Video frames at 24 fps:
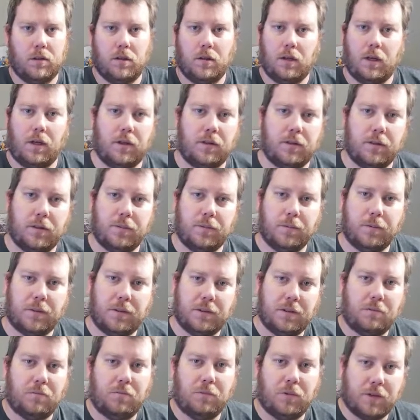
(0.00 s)
Hello everyone
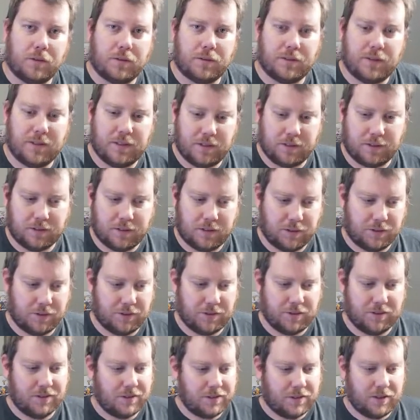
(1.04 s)
and welcome to Hidden
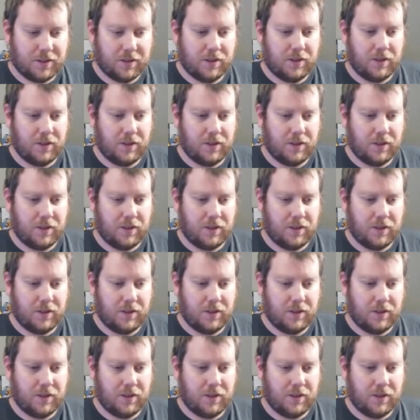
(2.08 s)
Collections.